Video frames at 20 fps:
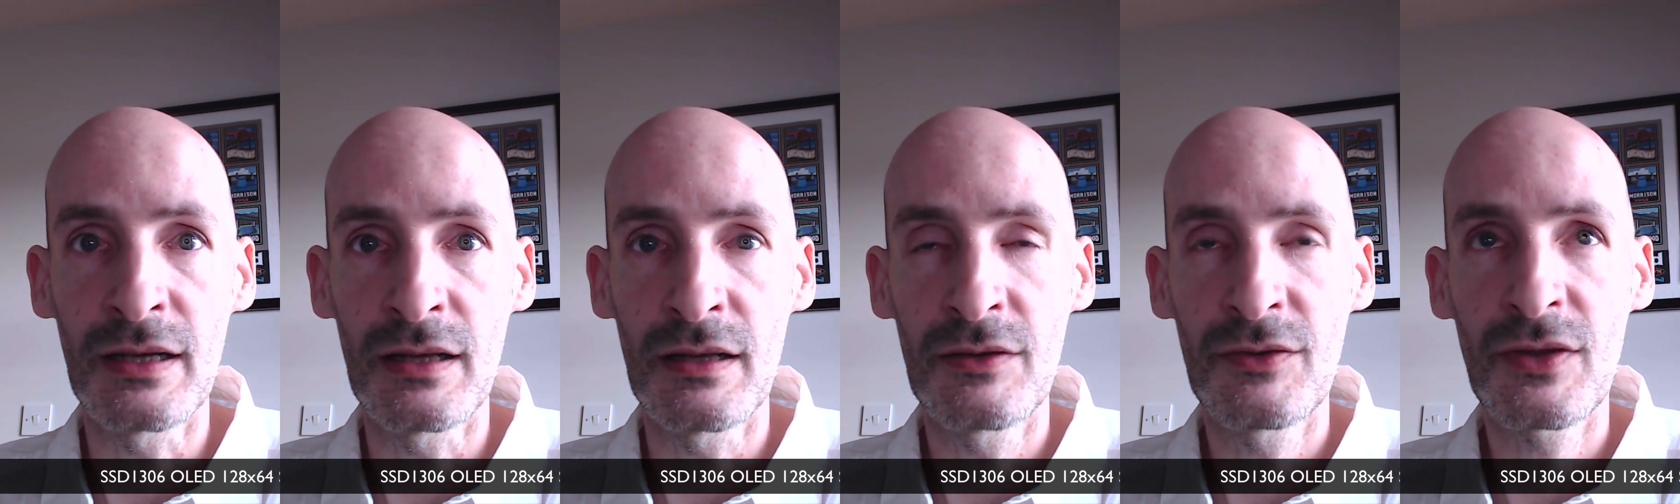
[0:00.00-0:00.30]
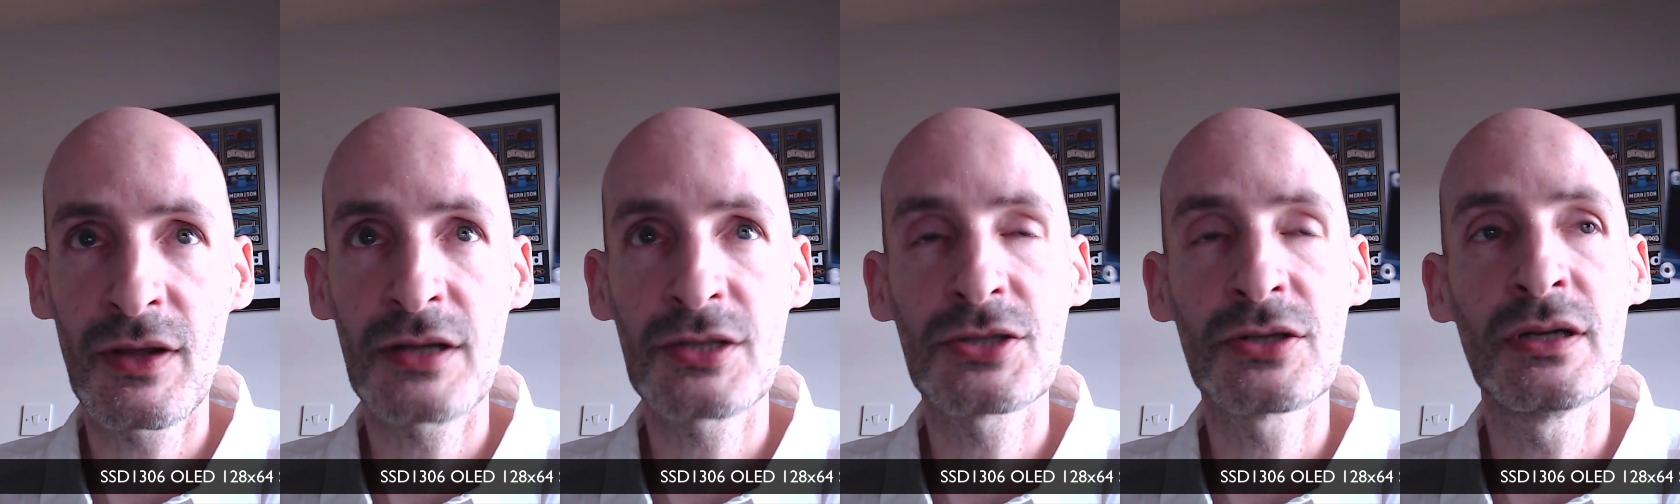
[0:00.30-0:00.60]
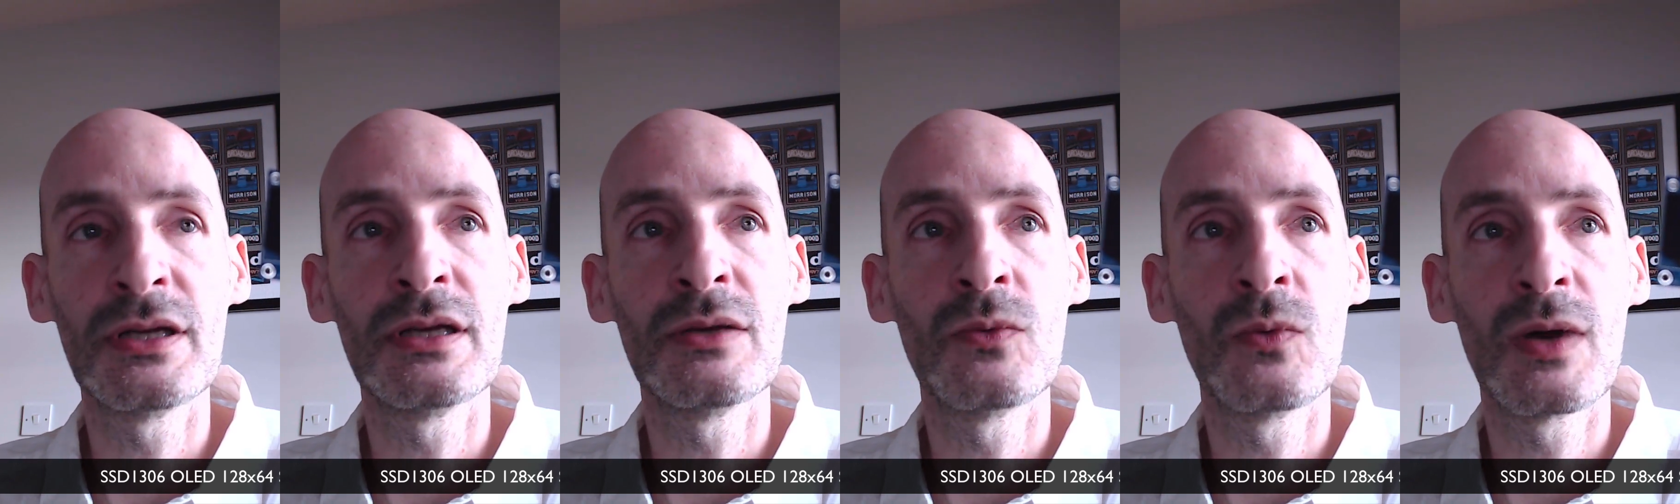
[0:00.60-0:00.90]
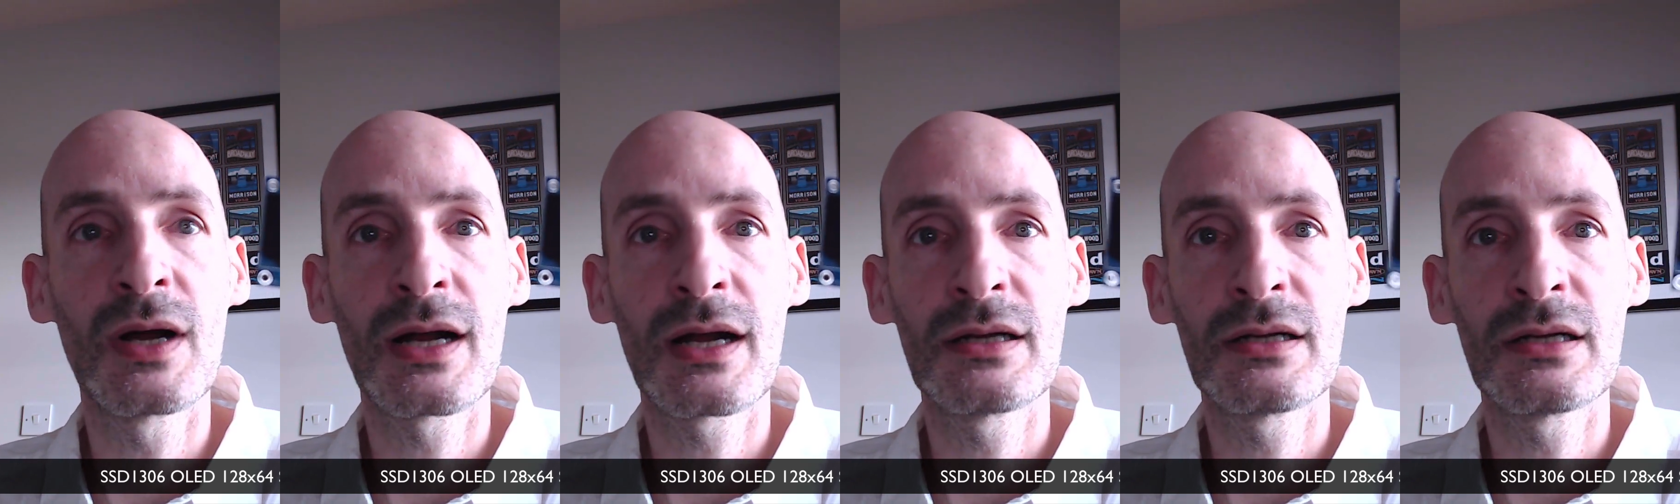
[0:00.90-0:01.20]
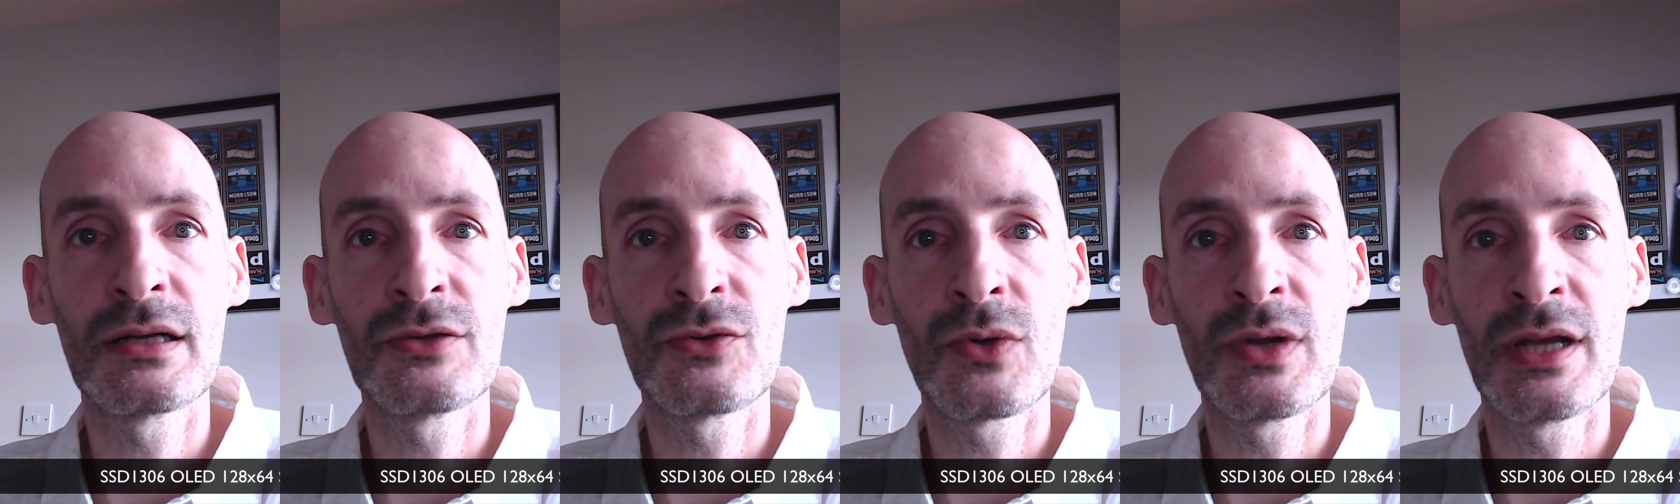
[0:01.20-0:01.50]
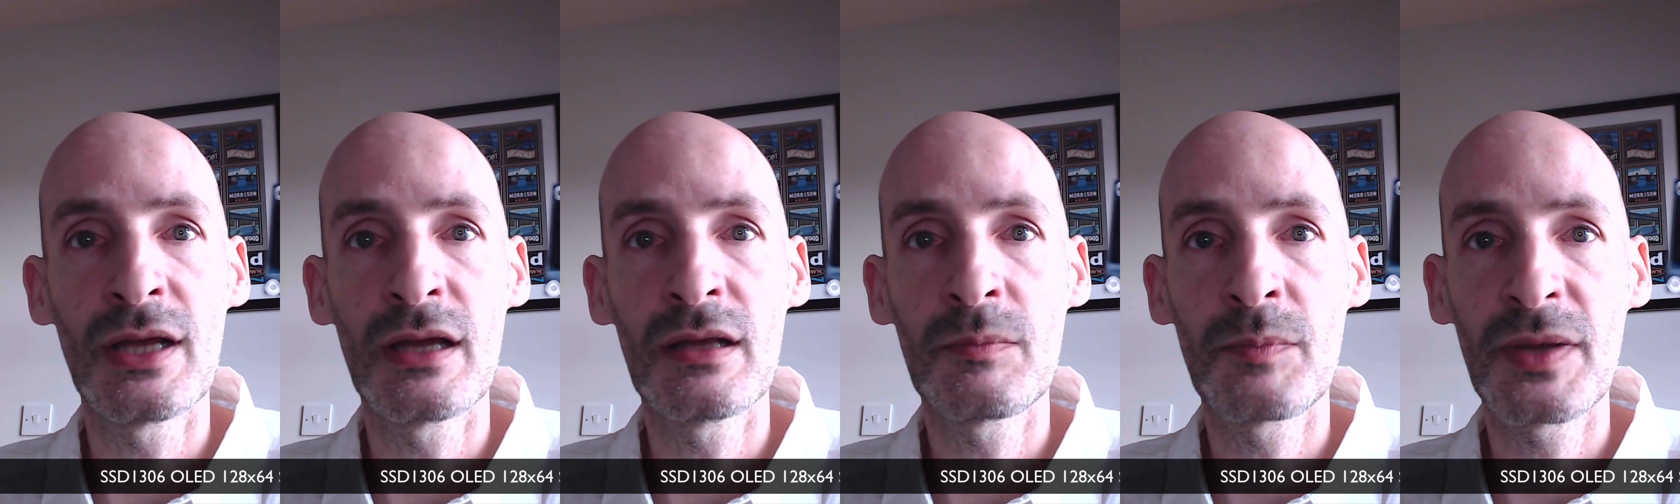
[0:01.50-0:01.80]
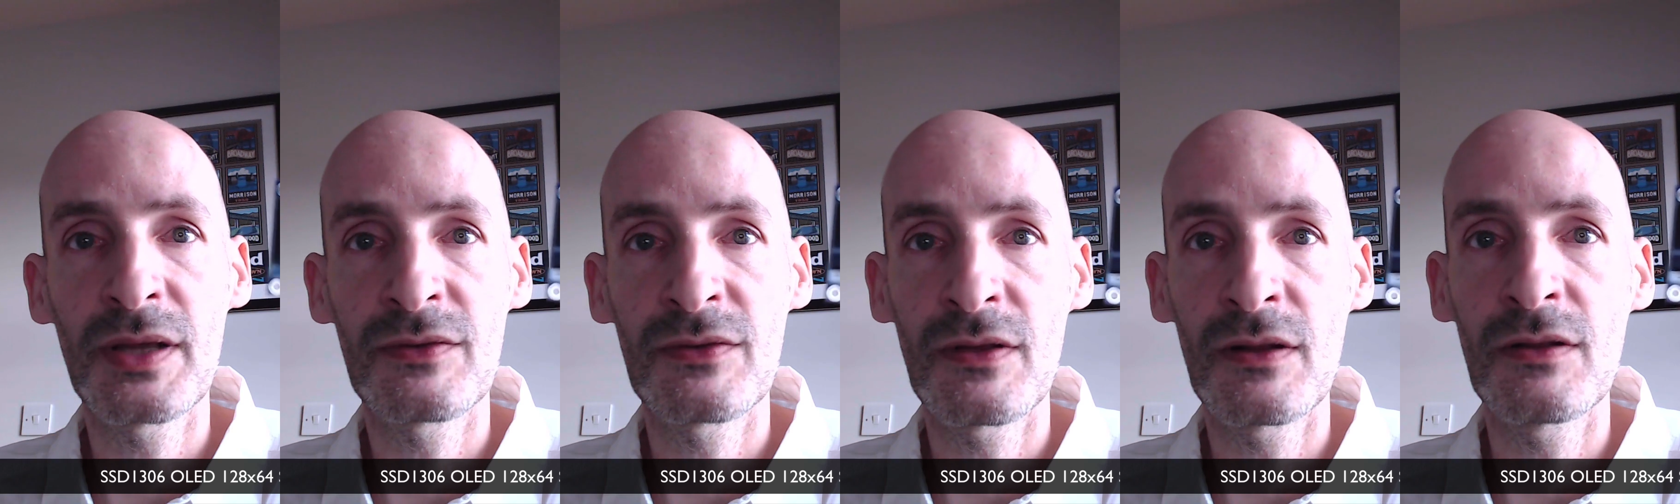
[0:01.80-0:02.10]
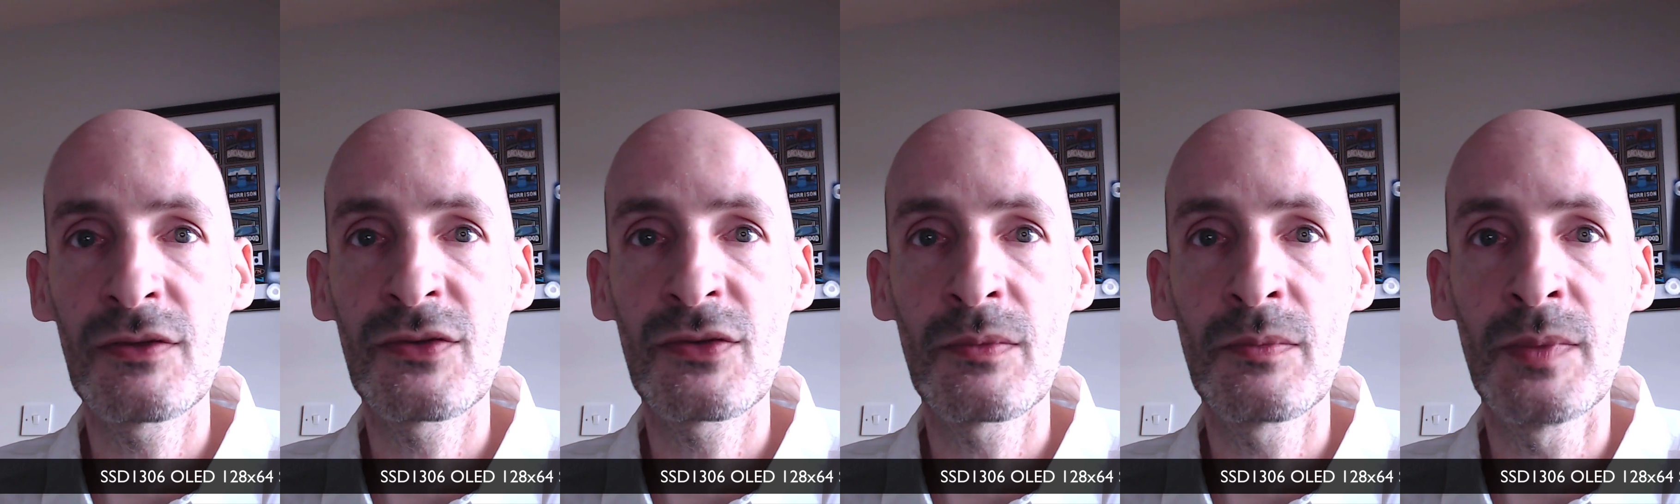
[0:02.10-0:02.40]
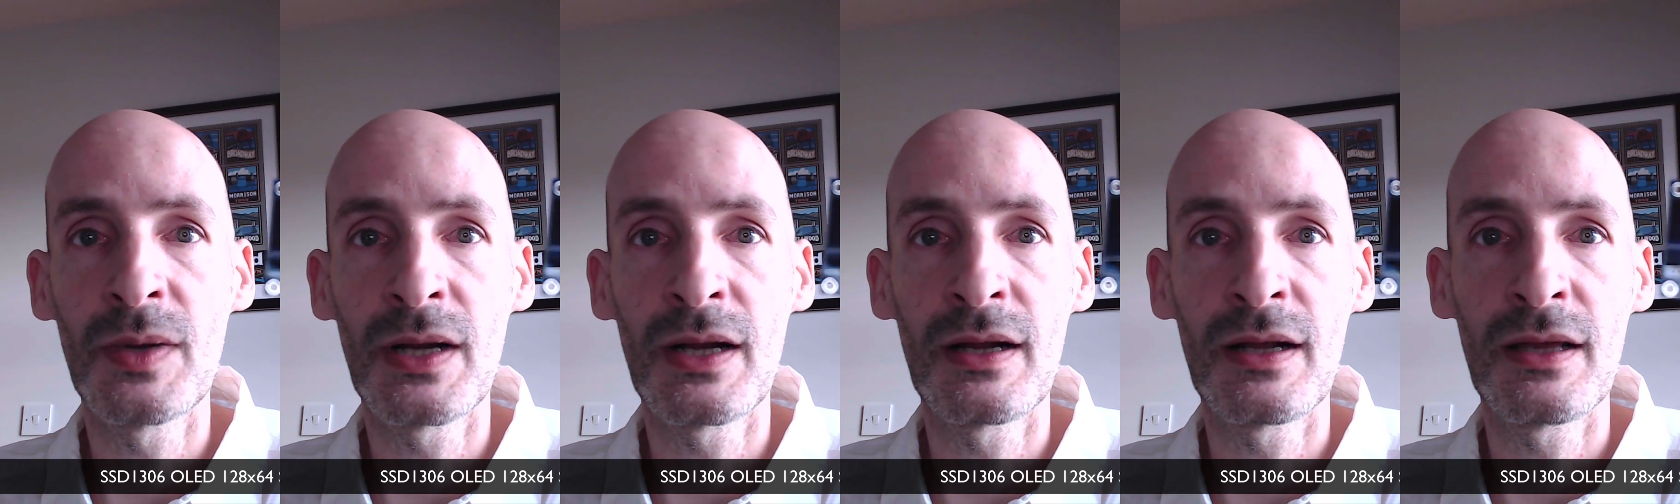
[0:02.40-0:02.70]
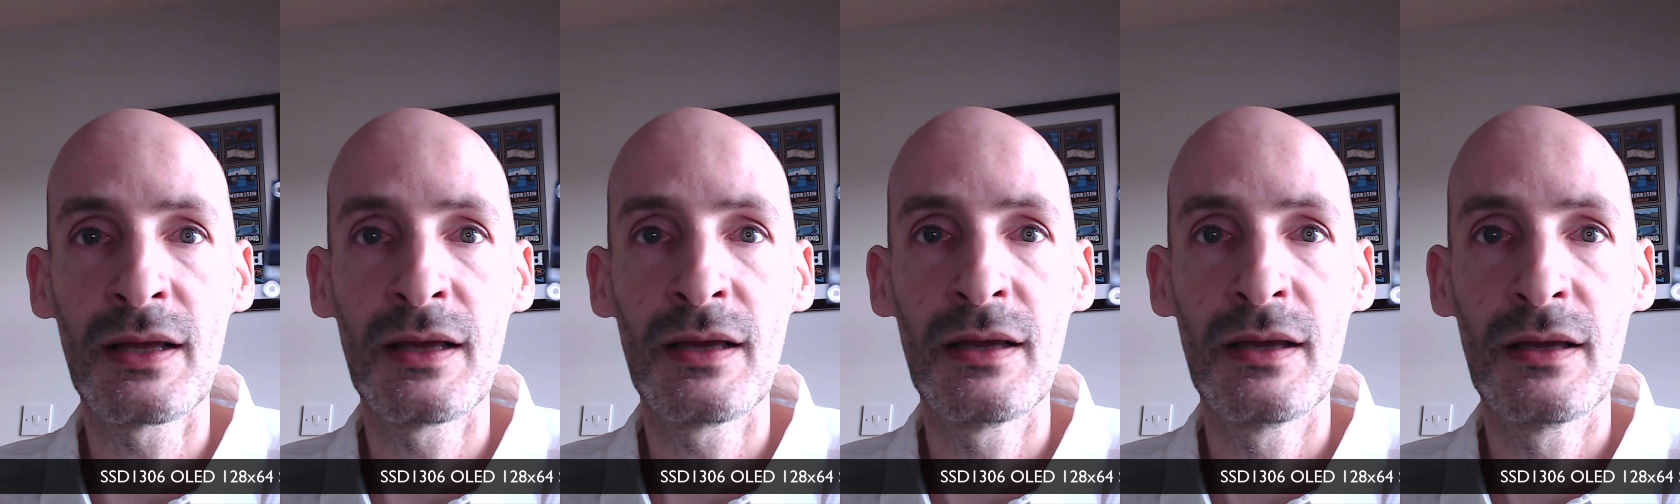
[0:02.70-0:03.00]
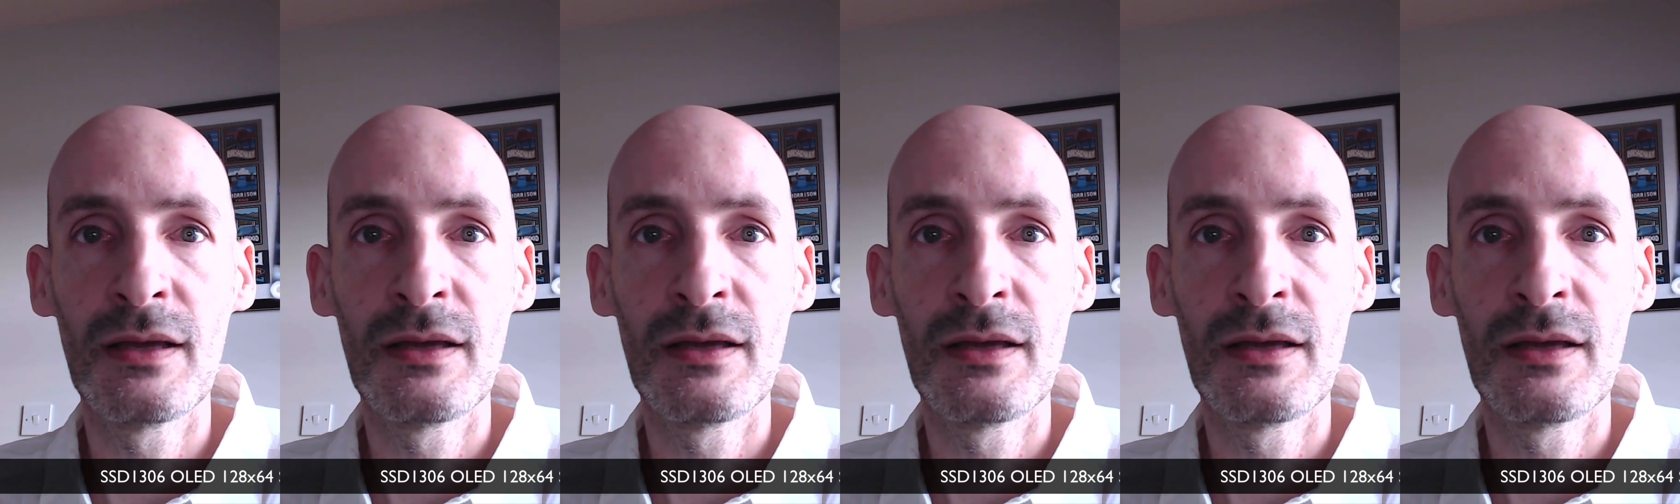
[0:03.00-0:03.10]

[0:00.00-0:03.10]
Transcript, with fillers: It's actually 128 pixels by,